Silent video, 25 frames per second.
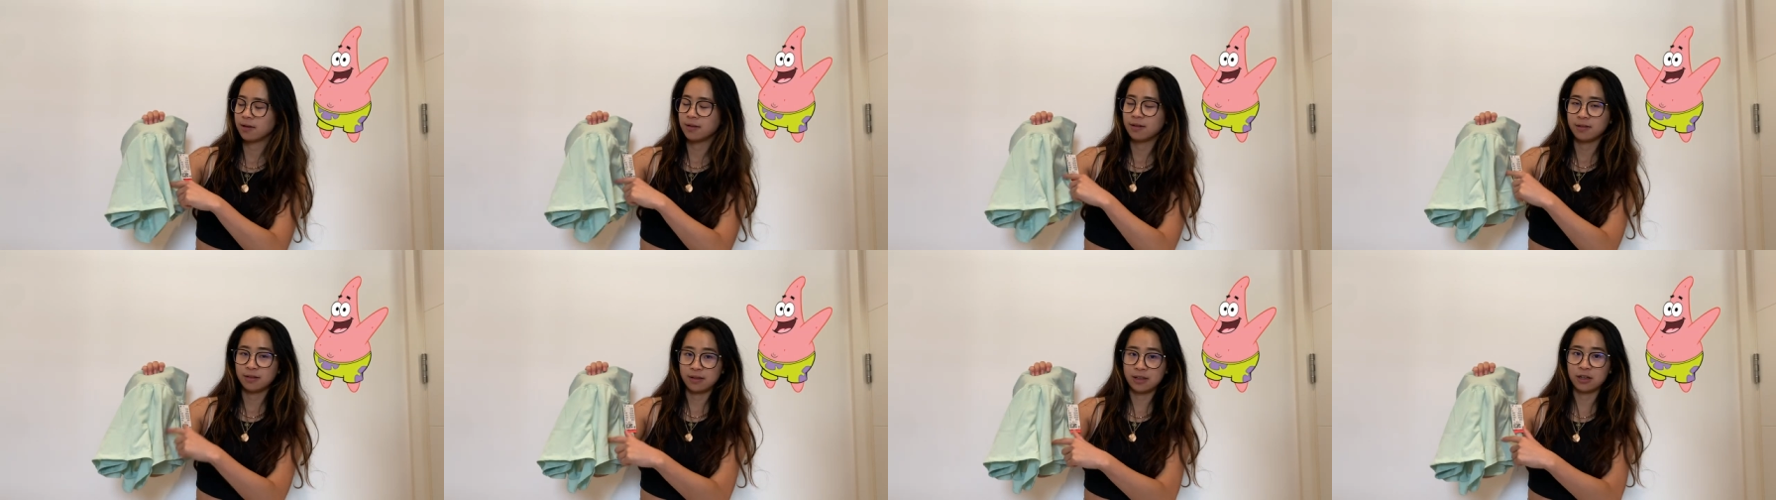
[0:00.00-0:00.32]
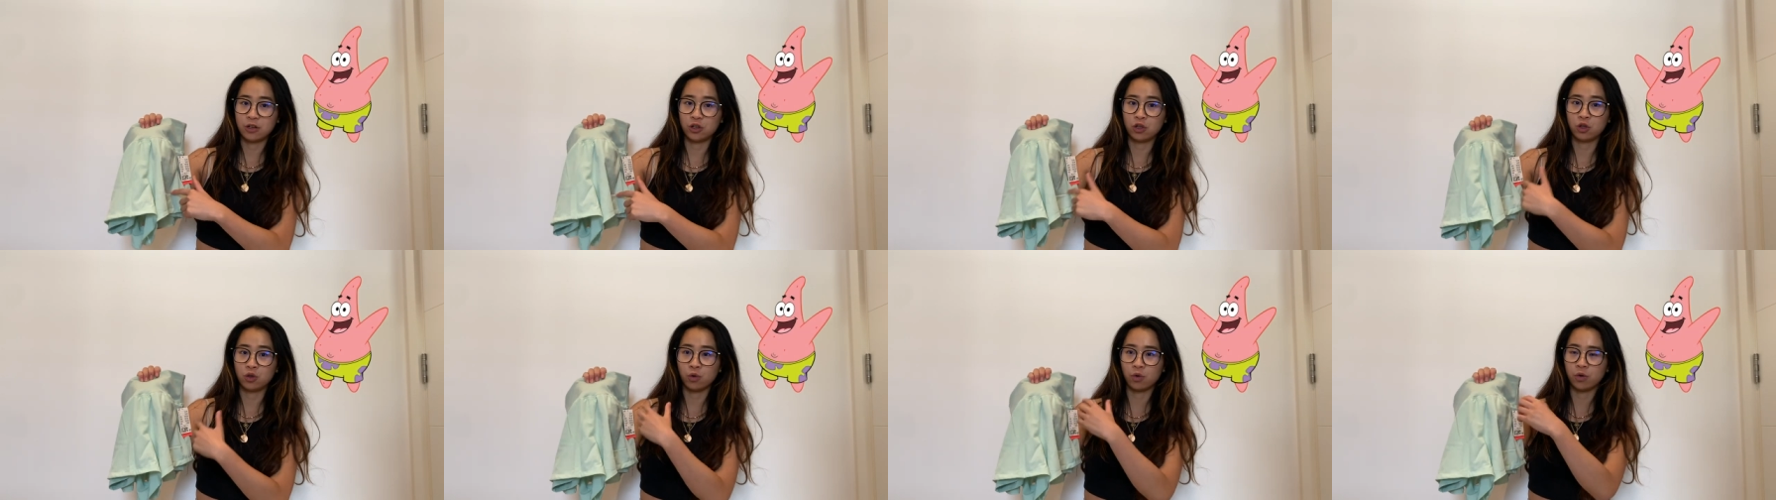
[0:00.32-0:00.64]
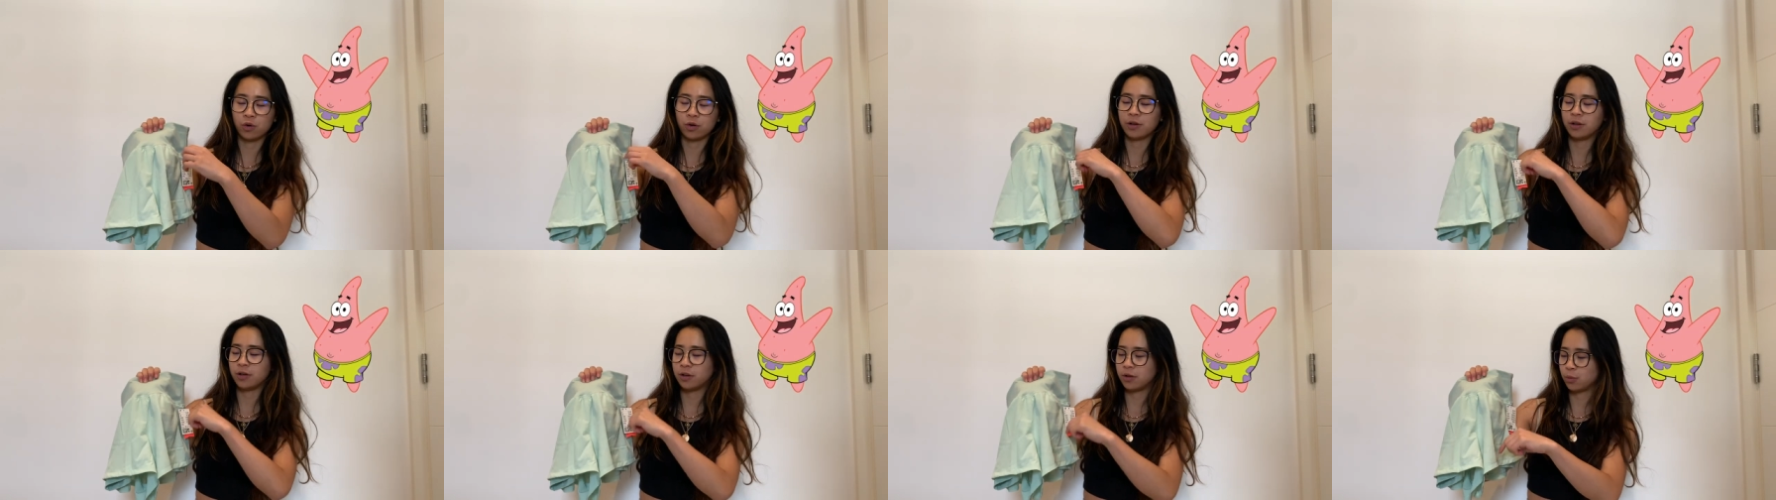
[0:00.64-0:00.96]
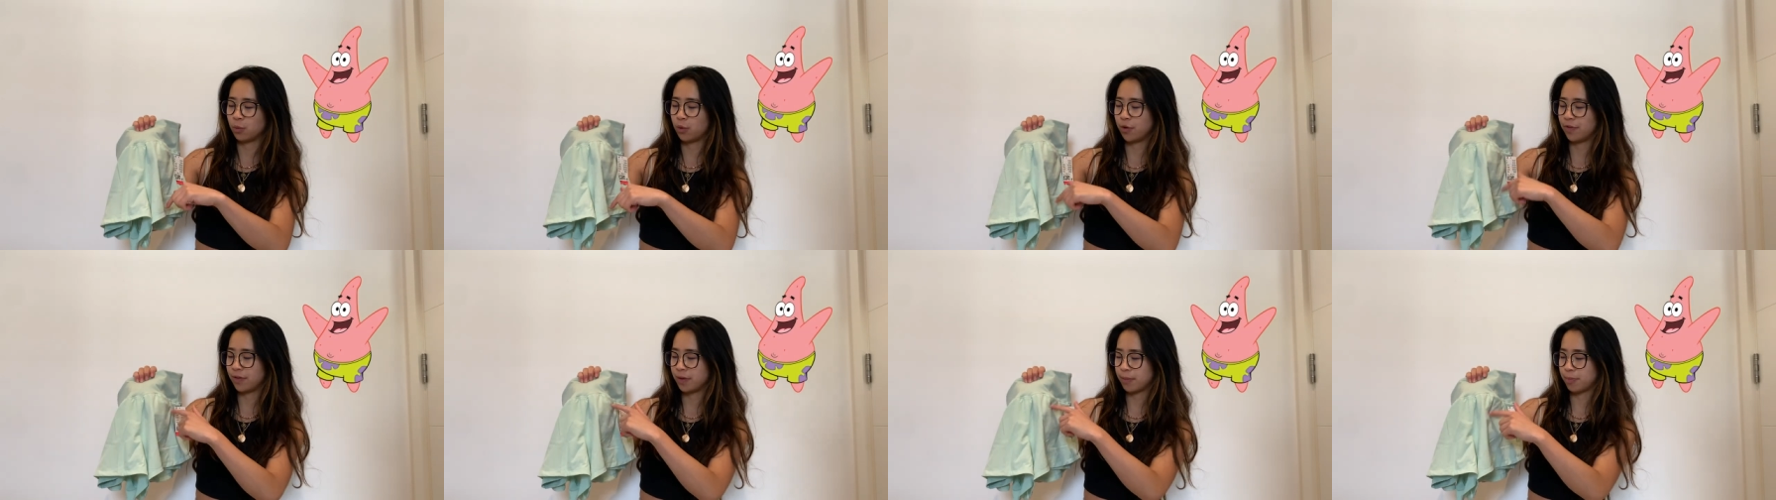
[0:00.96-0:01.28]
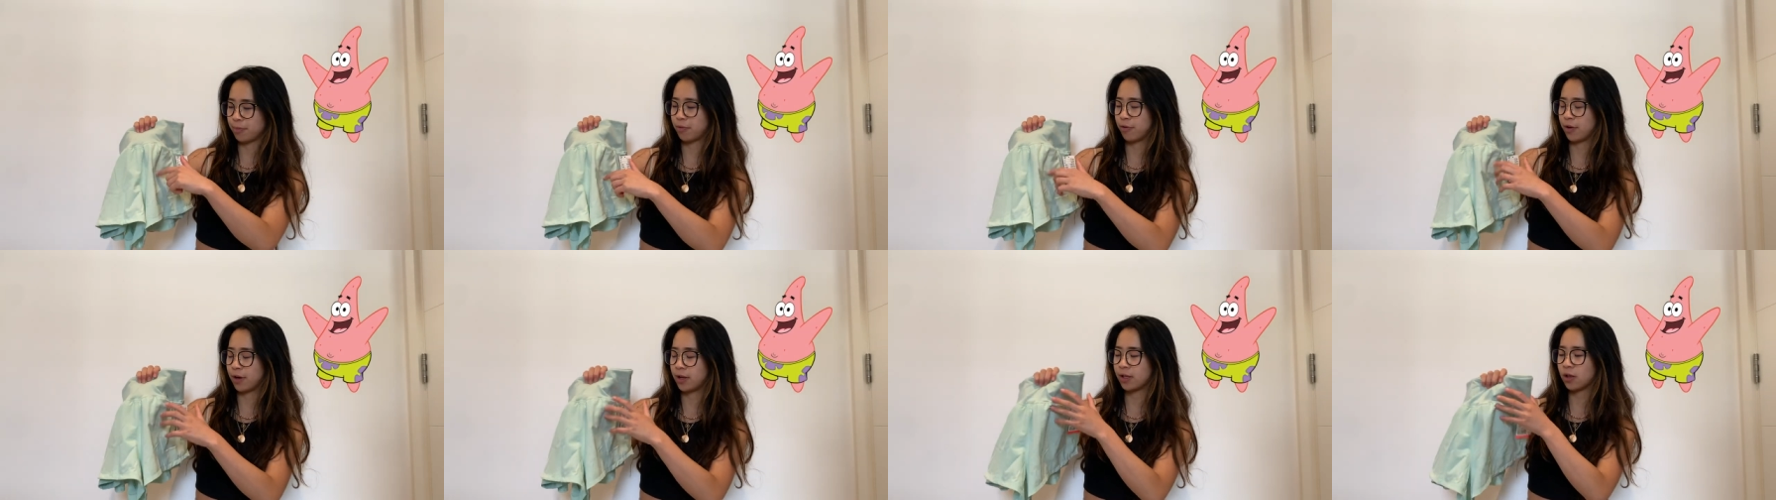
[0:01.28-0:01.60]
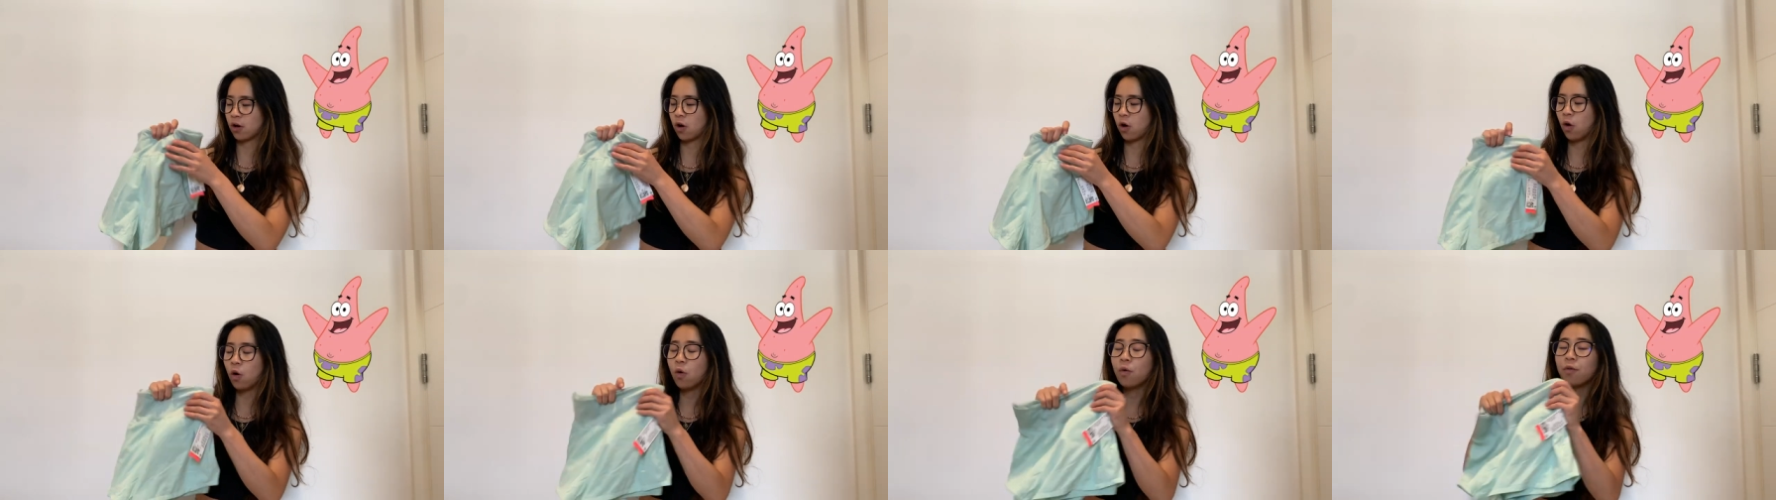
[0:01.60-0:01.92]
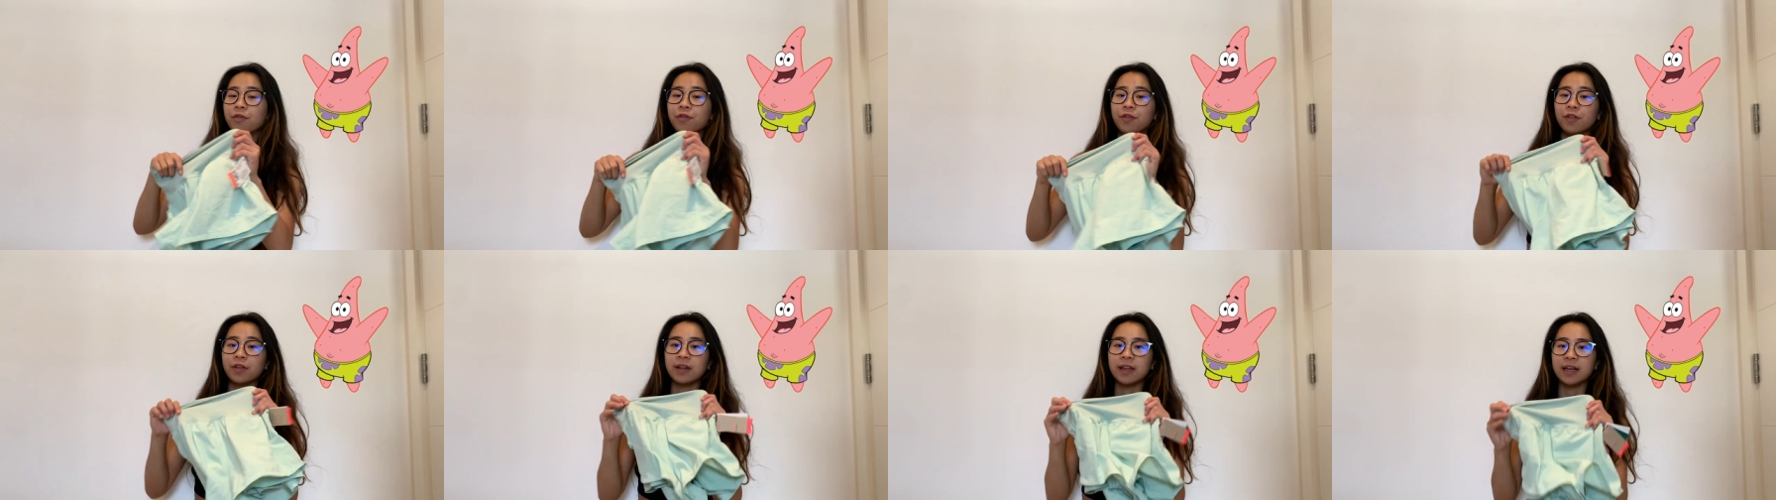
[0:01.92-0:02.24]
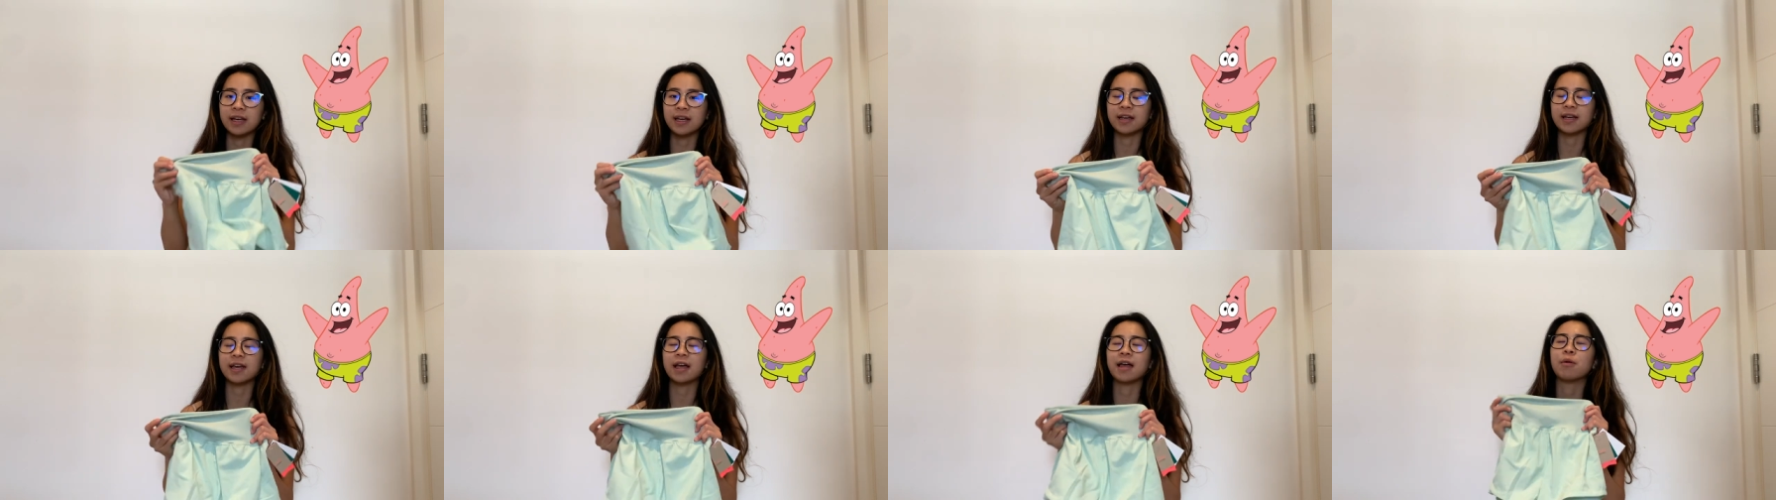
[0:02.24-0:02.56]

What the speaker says: this short with the print. Hopefully